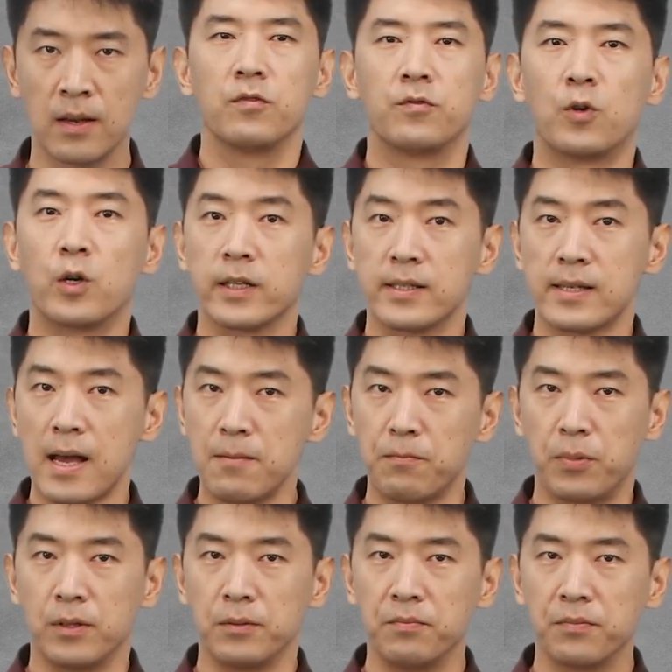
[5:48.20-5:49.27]
For
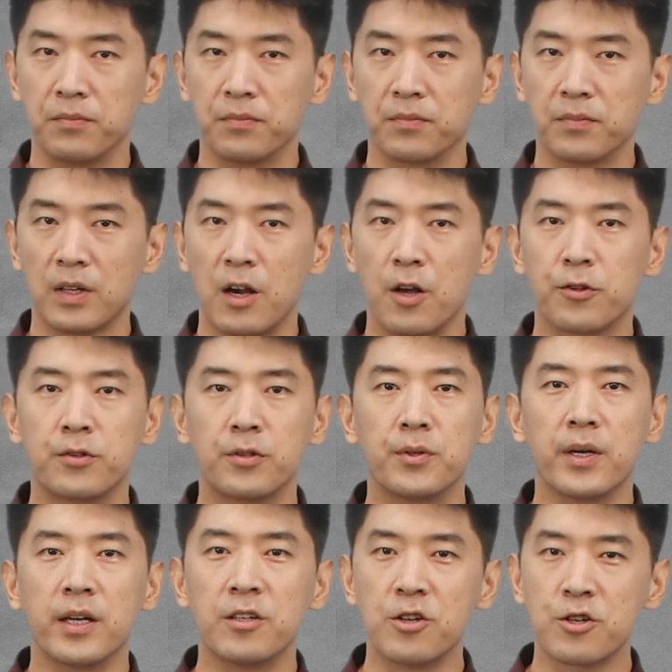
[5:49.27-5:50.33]
example, through
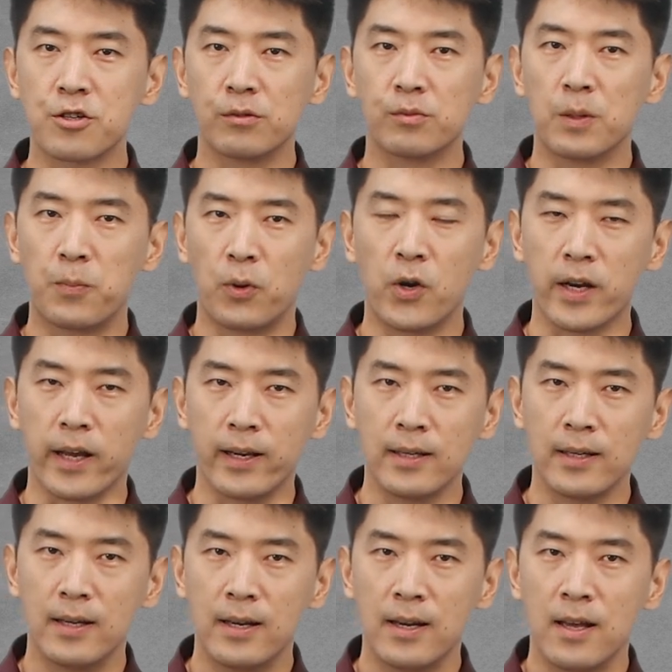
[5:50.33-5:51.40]
initial reporting,
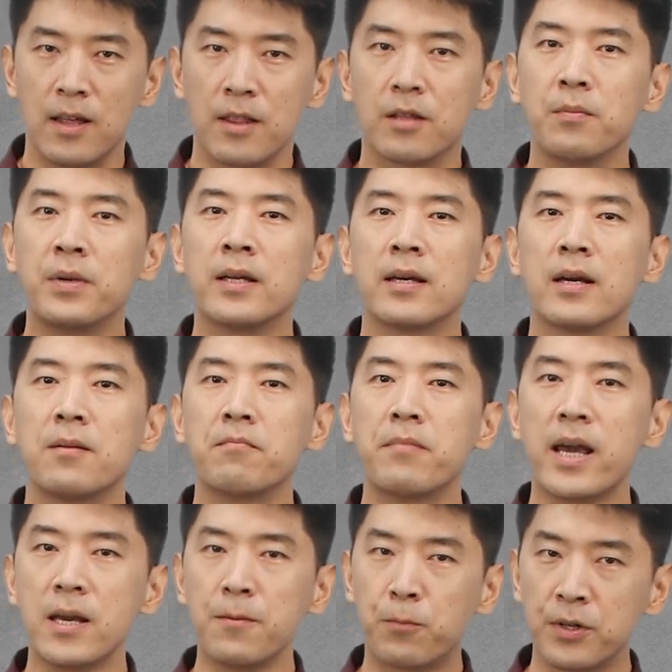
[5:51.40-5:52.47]
the media
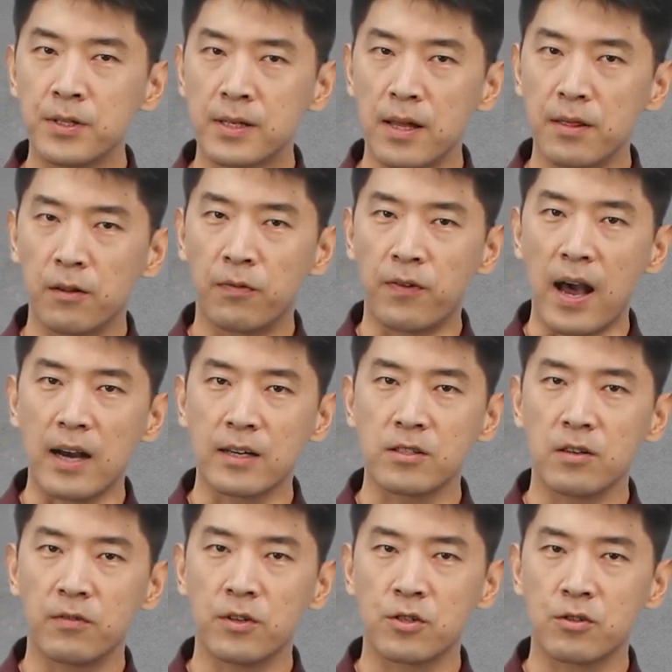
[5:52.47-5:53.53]
may present the facts
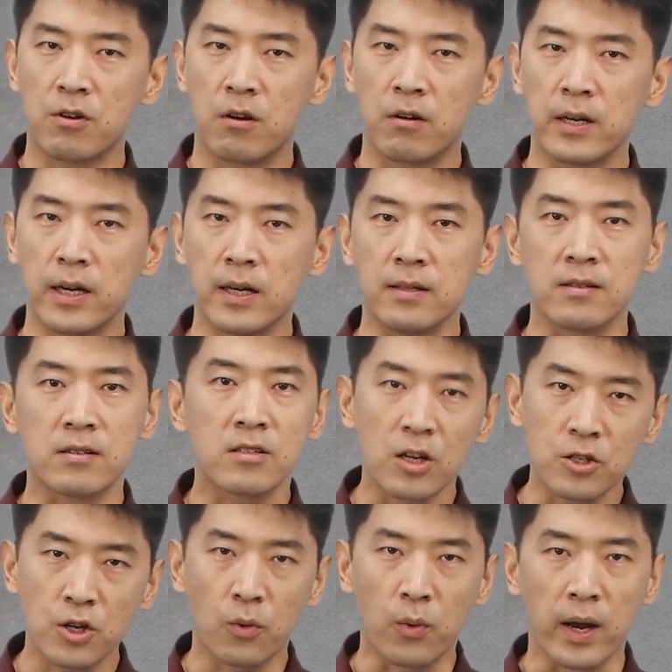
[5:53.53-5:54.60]
of a story in
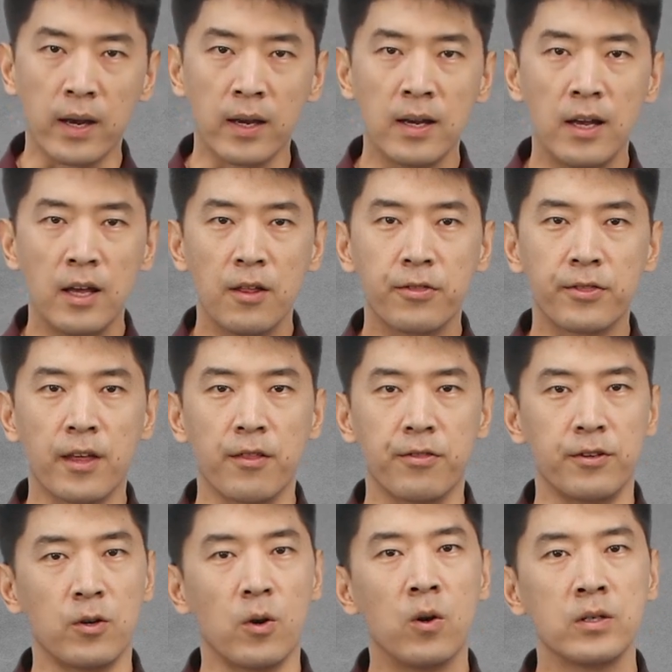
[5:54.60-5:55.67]
such a way that
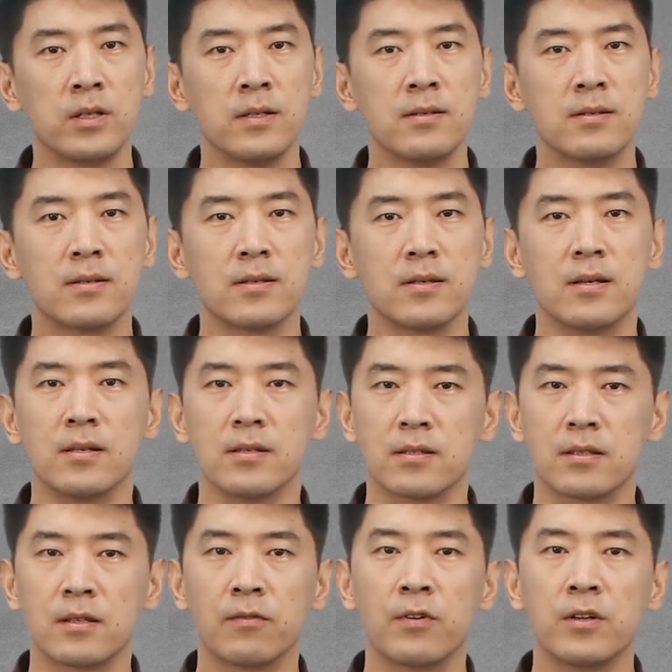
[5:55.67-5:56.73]
the audience is
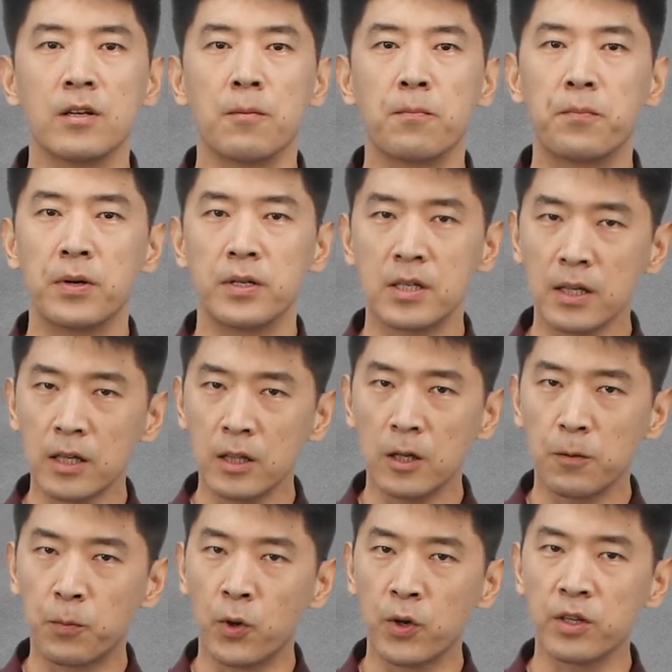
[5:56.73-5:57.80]
given a
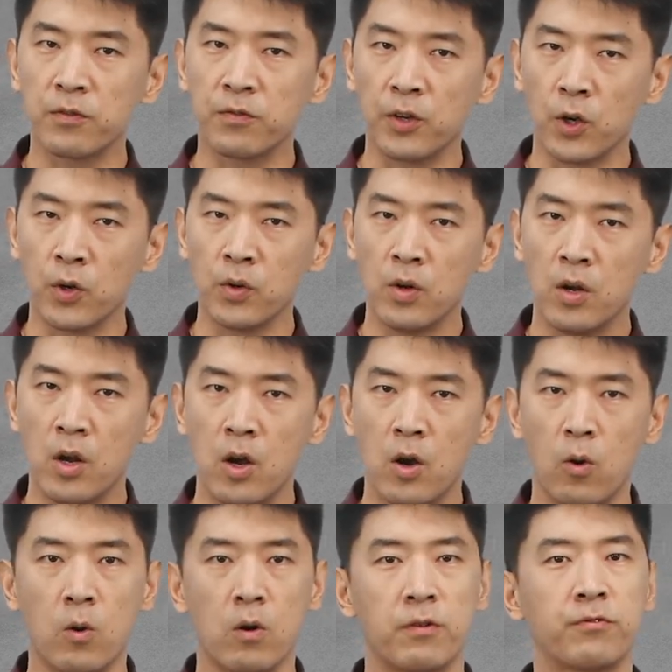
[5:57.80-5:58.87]
particular point of view
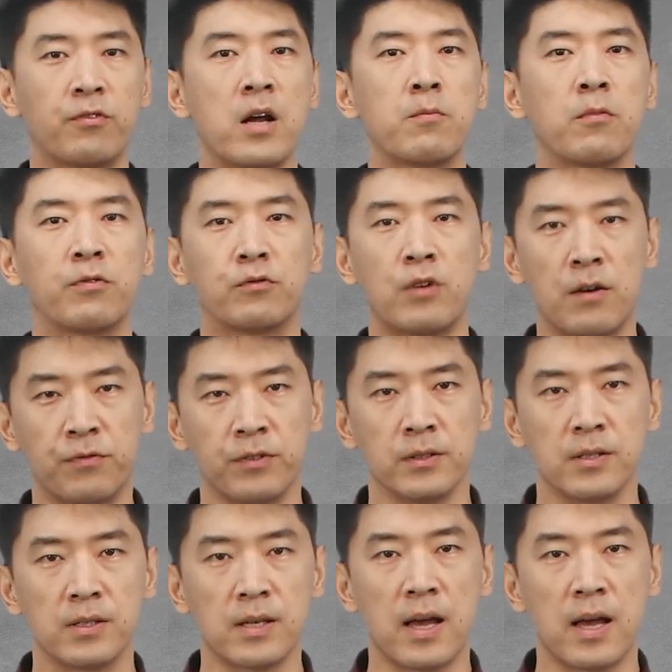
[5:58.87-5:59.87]
or frame of reference